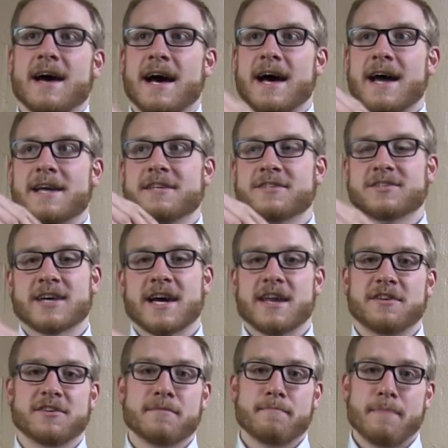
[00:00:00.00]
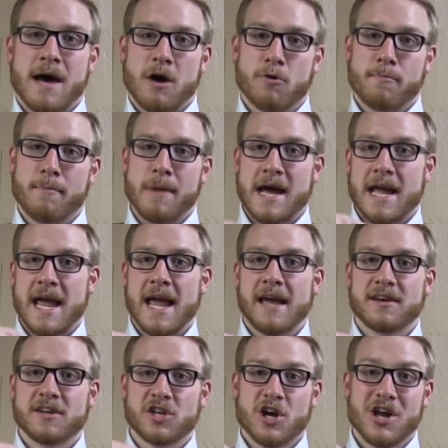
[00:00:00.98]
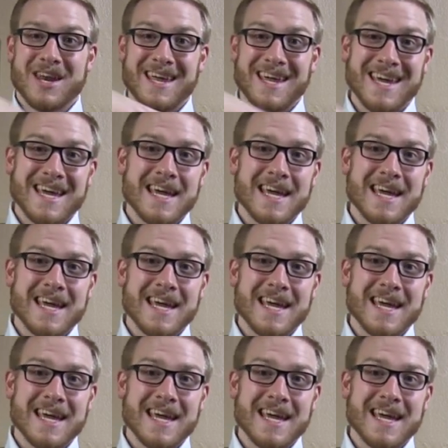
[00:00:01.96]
I decided to mount my handgun